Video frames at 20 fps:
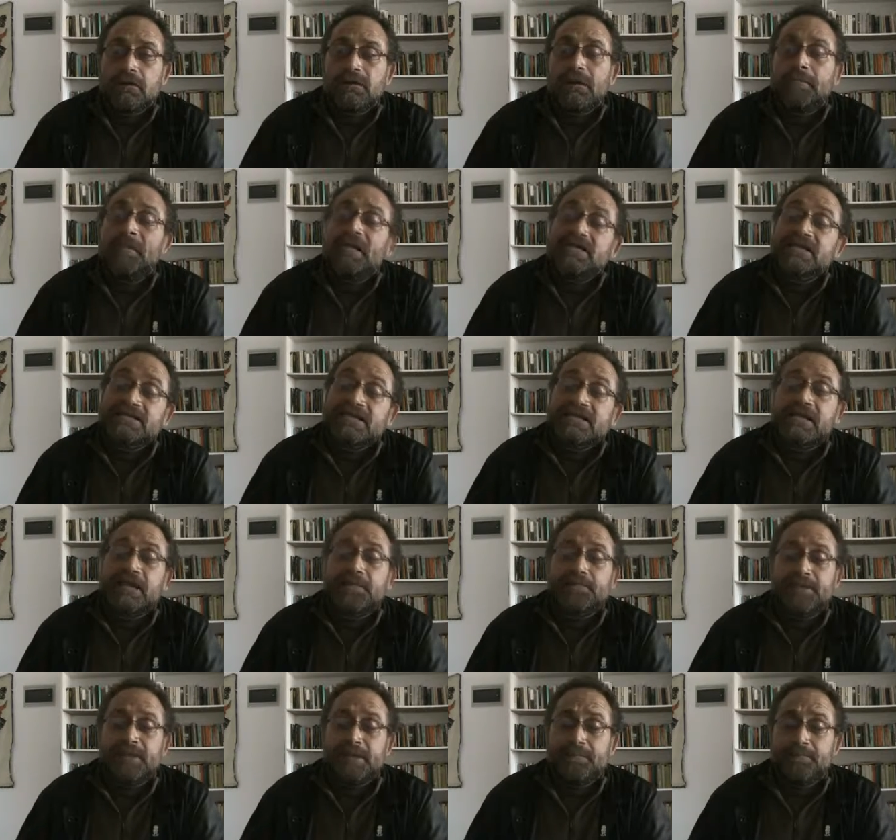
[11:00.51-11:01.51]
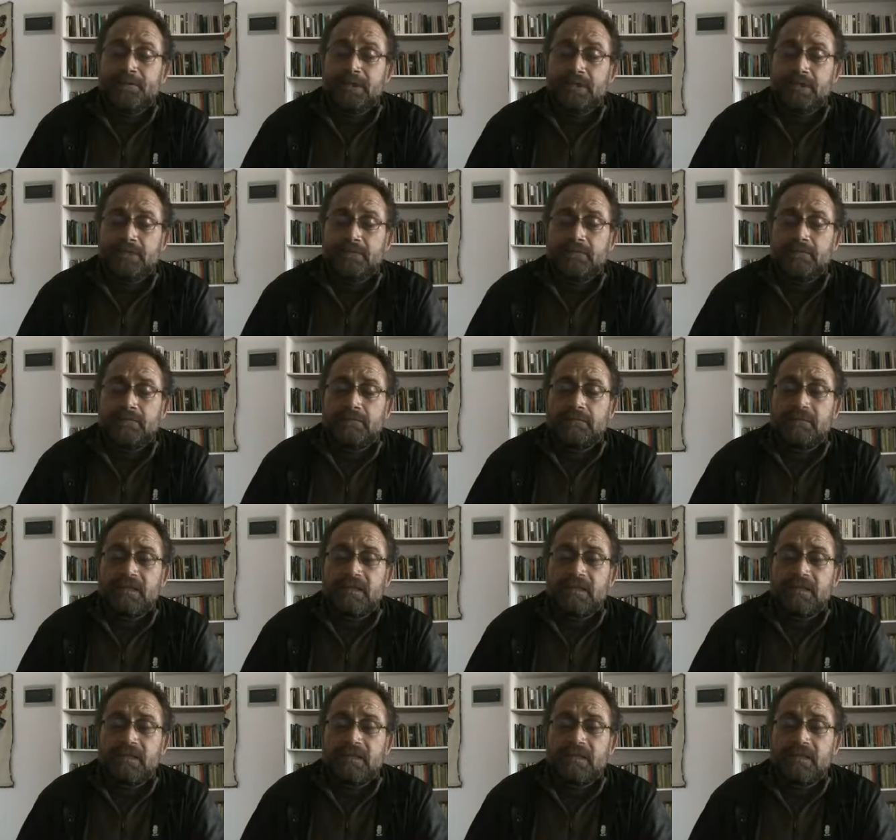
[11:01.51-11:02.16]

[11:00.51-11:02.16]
The Palestinian people